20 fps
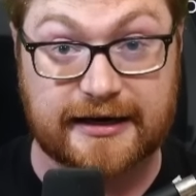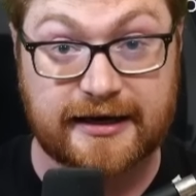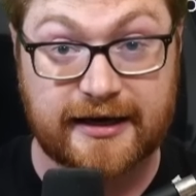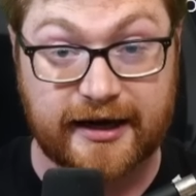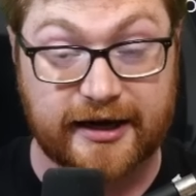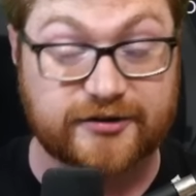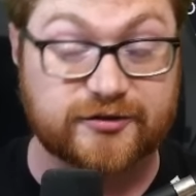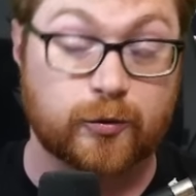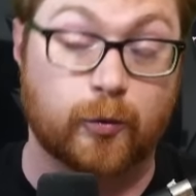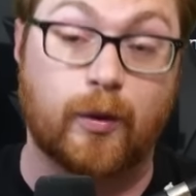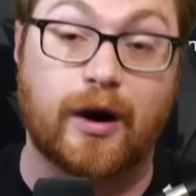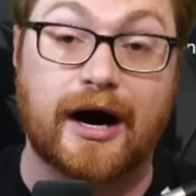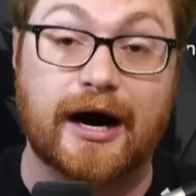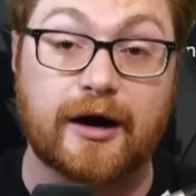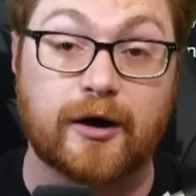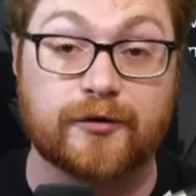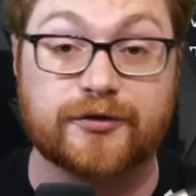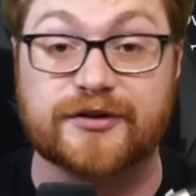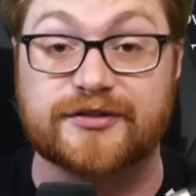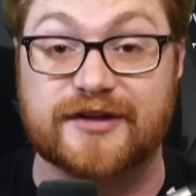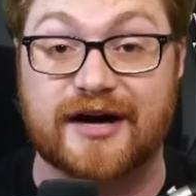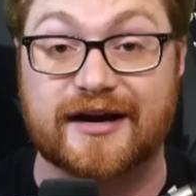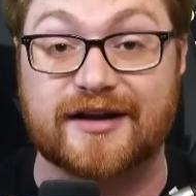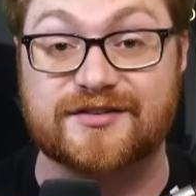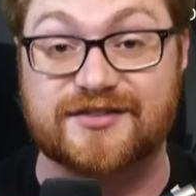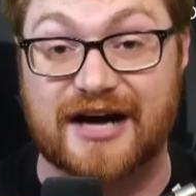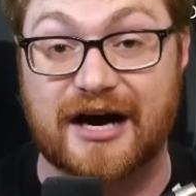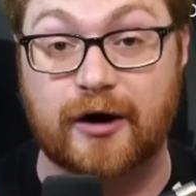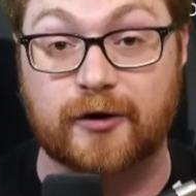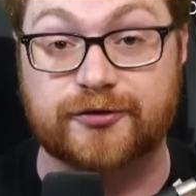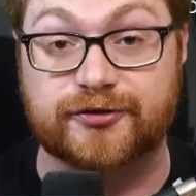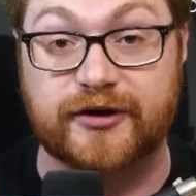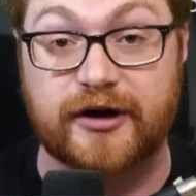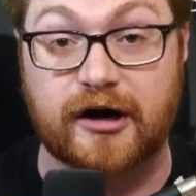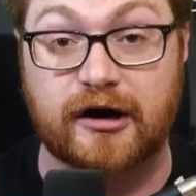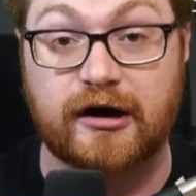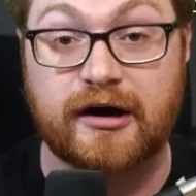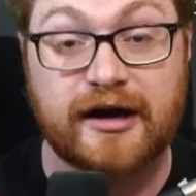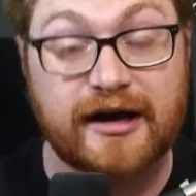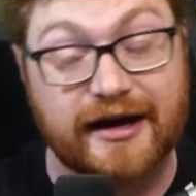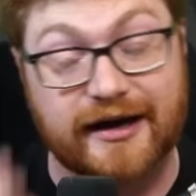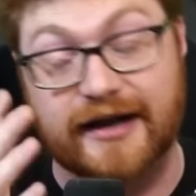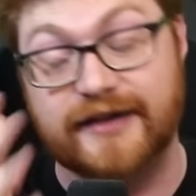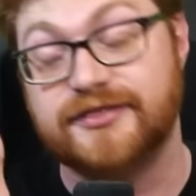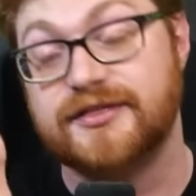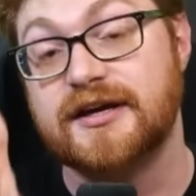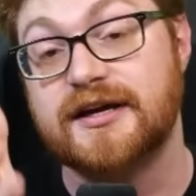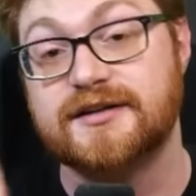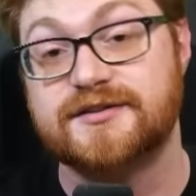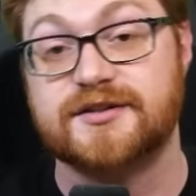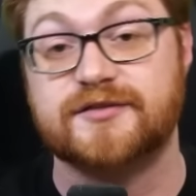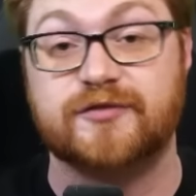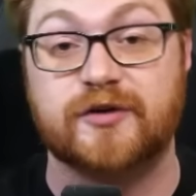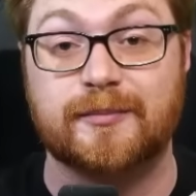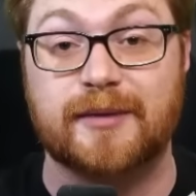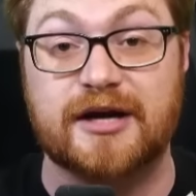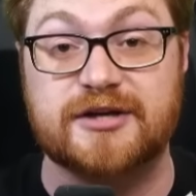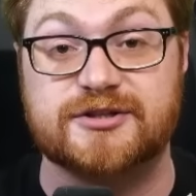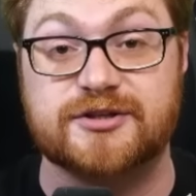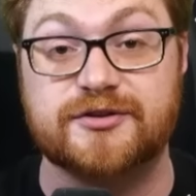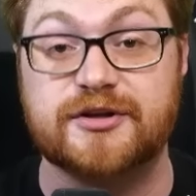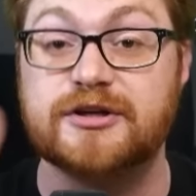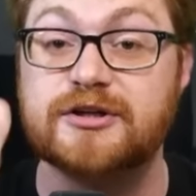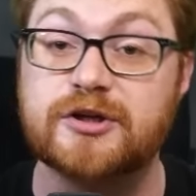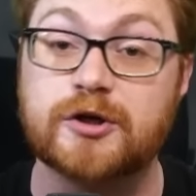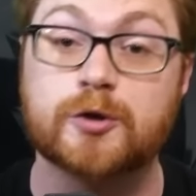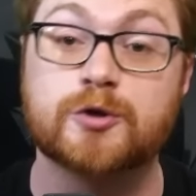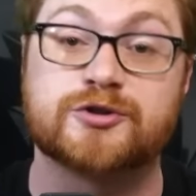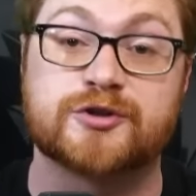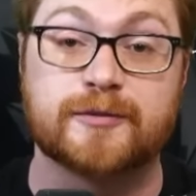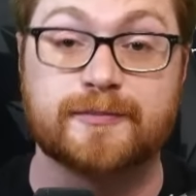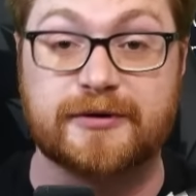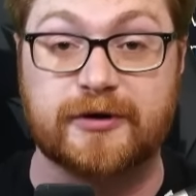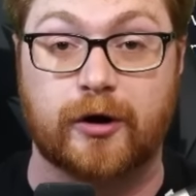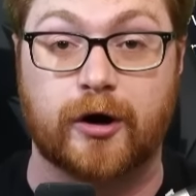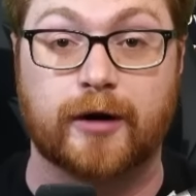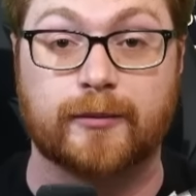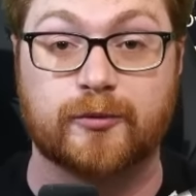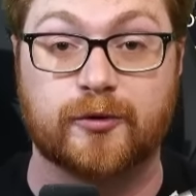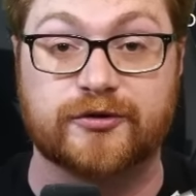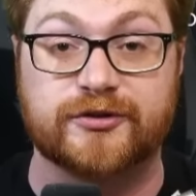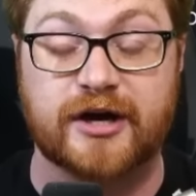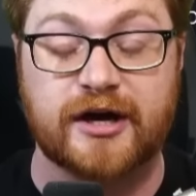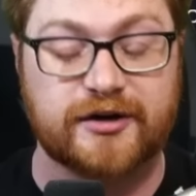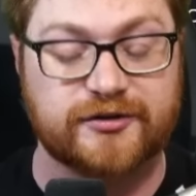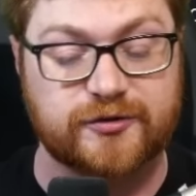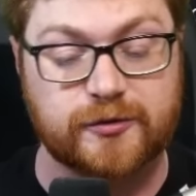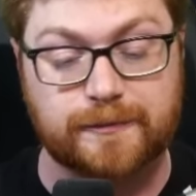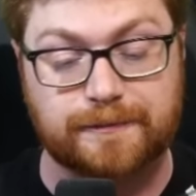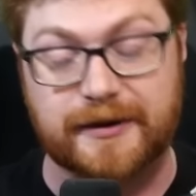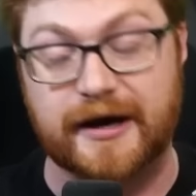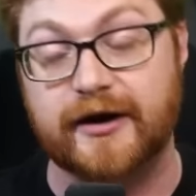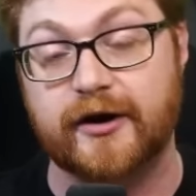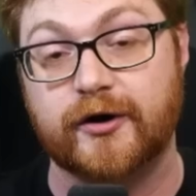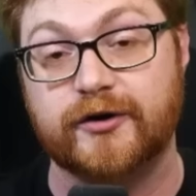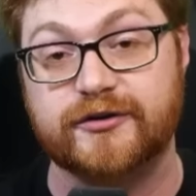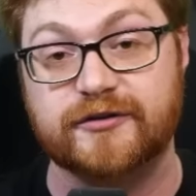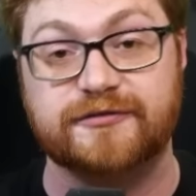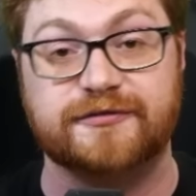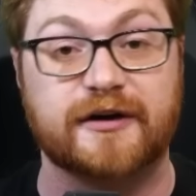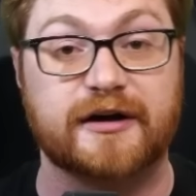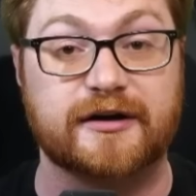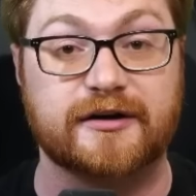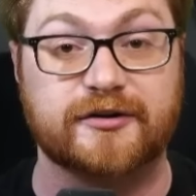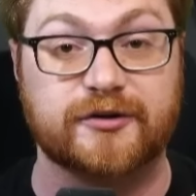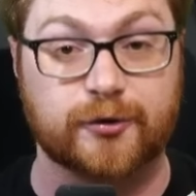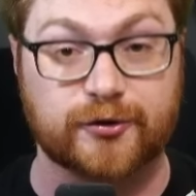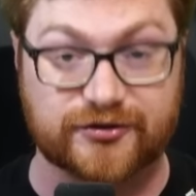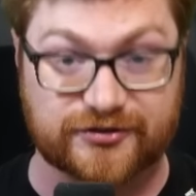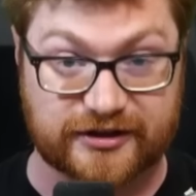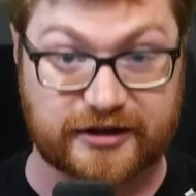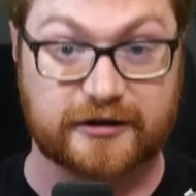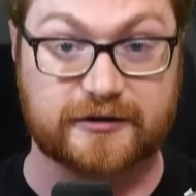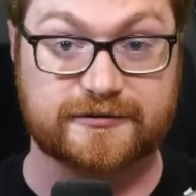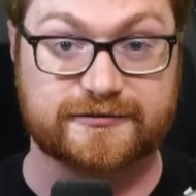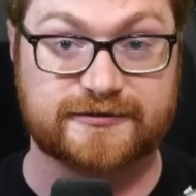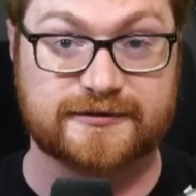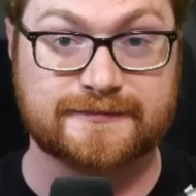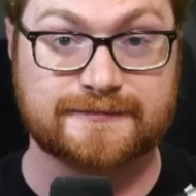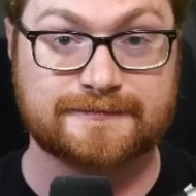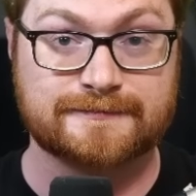It's wild that that is out there, and I think it's information that you should be armed with to better defend yourself.